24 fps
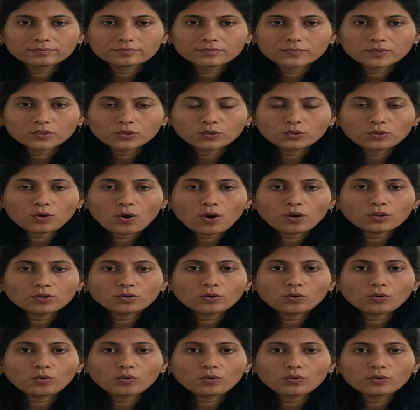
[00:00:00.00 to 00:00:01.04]
Do not
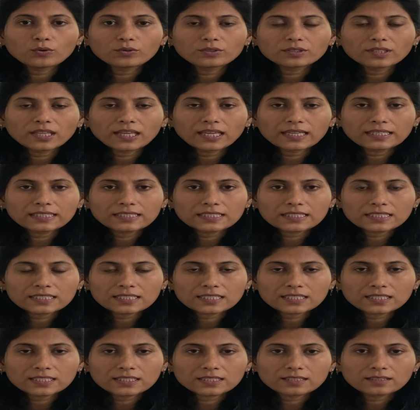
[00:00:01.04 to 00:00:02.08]
hoard
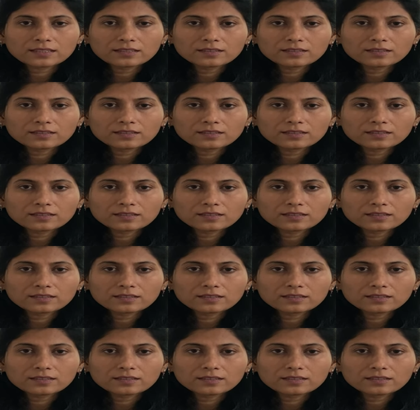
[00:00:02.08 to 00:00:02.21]
things.